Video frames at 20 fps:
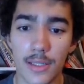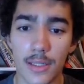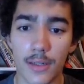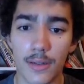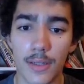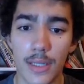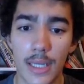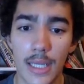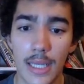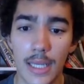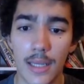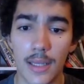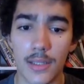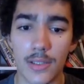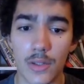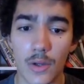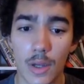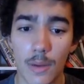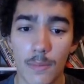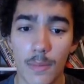here,
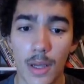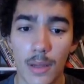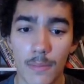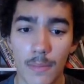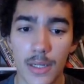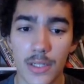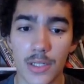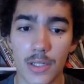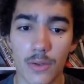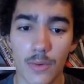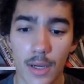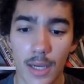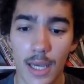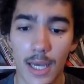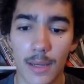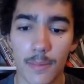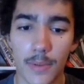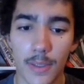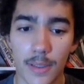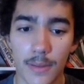so I'm actually quite
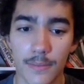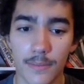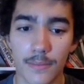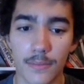happy.